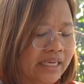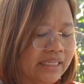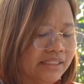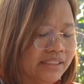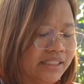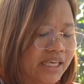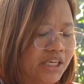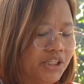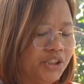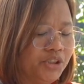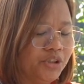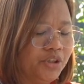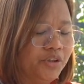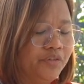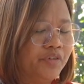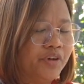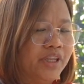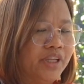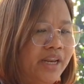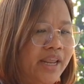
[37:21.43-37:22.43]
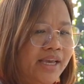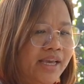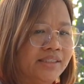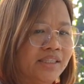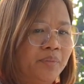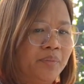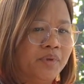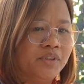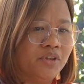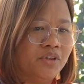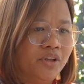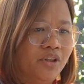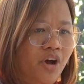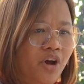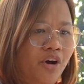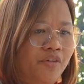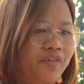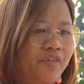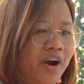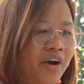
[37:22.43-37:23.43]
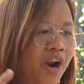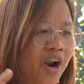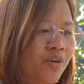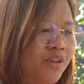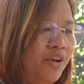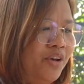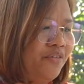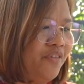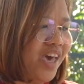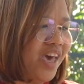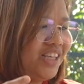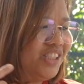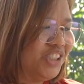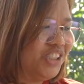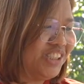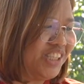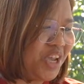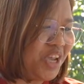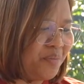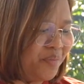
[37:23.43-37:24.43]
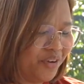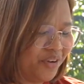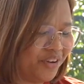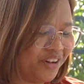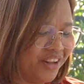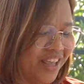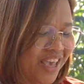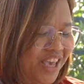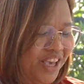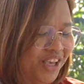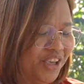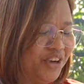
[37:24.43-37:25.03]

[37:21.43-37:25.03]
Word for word: Stay tuned for the next episode of Around the VegTable.